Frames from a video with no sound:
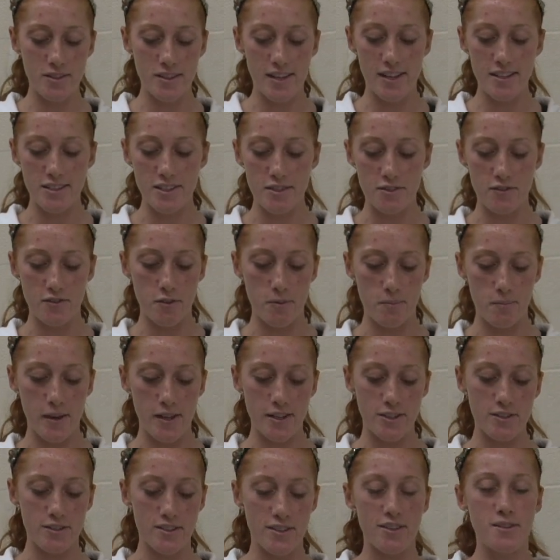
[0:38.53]
test is for
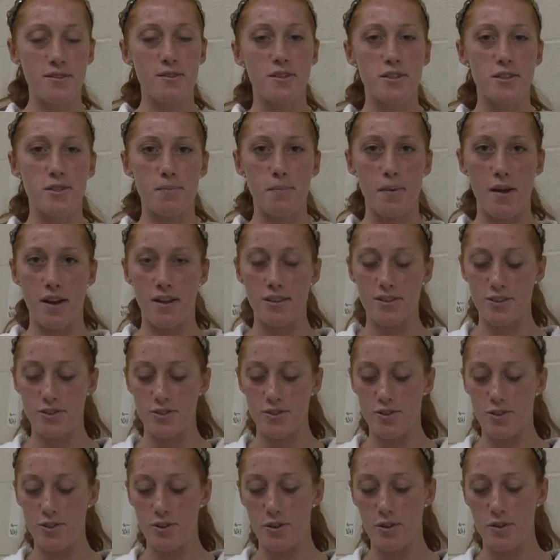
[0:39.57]
measuring the response
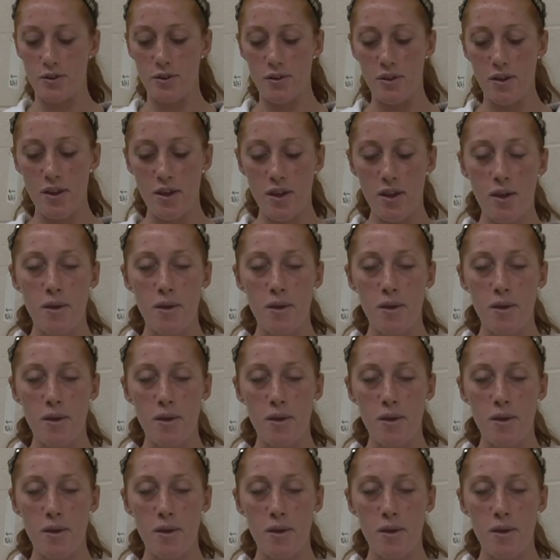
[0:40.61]
to